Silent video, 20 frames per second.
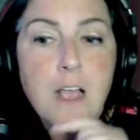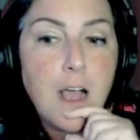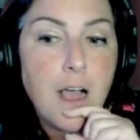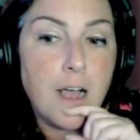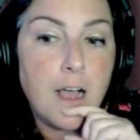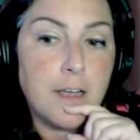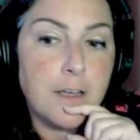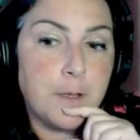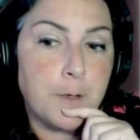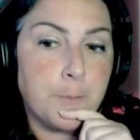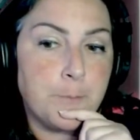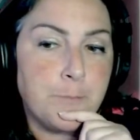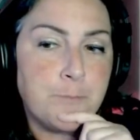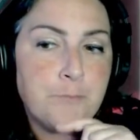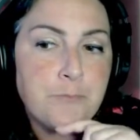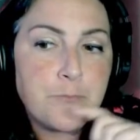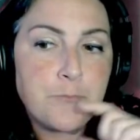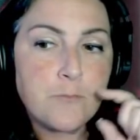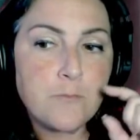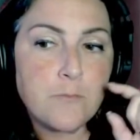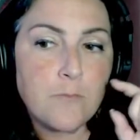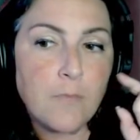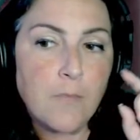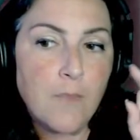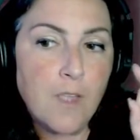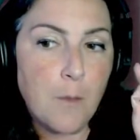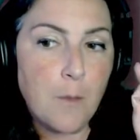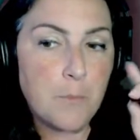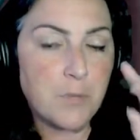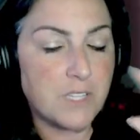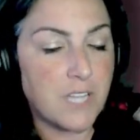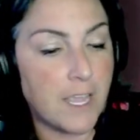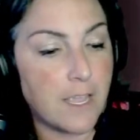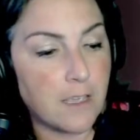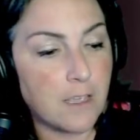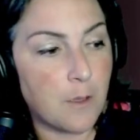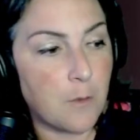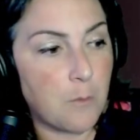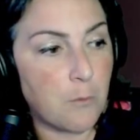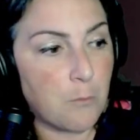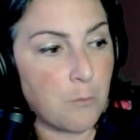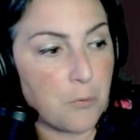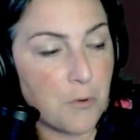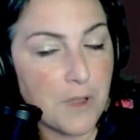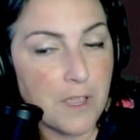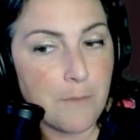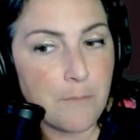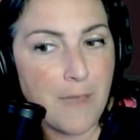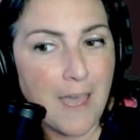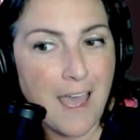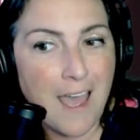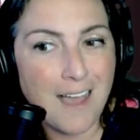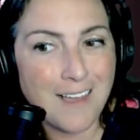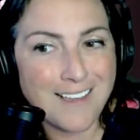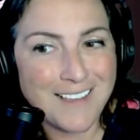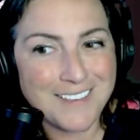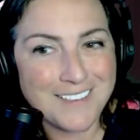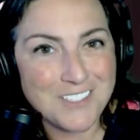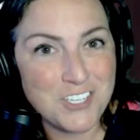Um, but like bring back